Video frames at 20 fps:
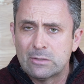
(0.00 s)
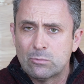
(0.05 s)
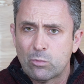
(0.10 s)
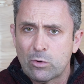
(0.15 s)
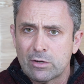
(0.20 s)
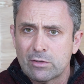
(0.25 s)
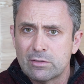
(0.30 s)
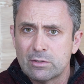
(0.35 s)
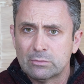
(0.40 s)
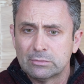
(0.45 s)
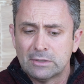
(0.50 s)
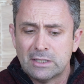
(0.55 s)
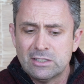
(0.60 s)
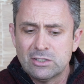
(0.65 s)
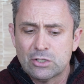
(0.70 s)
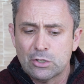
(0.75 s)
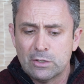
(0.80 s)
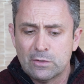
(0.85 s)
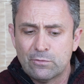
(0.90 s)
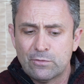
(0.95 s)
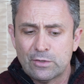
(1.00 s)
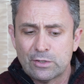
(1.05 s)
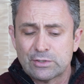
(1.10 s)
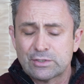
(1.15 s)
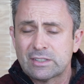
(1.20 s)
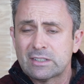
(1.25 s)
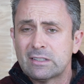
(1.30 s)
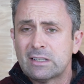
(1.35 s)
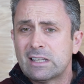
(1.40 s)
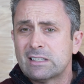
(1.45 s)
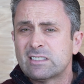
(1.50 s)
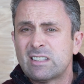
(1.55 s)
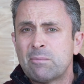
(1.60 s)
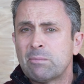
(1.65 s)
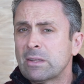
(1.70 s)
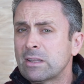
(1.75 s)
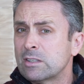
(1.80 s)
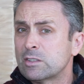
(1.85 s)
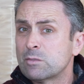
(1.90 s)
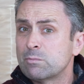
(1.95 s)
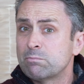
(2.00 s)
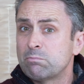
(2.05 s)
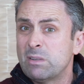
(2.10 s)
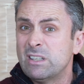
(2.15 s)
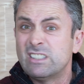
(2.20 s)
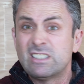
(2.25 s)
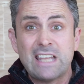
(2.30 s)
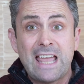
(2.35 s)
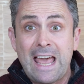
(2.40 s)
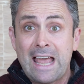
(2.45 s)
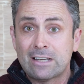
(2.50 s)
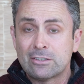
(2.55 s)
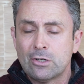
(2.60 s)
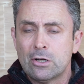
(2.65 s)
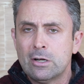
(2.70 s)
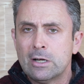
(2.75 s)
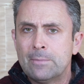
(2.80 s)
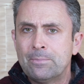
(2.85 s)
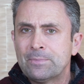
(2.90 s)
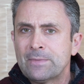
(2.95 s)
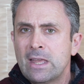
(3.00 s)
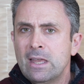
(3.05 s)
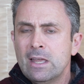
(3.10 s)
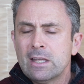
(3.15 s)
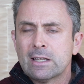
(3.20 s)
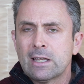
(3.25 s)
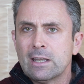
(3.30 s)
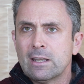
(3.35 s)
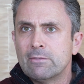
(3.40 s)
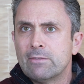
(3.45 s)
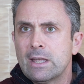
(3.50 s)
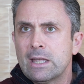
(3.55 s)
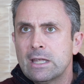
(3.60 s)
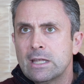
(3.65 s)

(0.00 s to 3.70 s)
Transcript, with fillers: where the lens hood feels like something that's been tacked on, kind of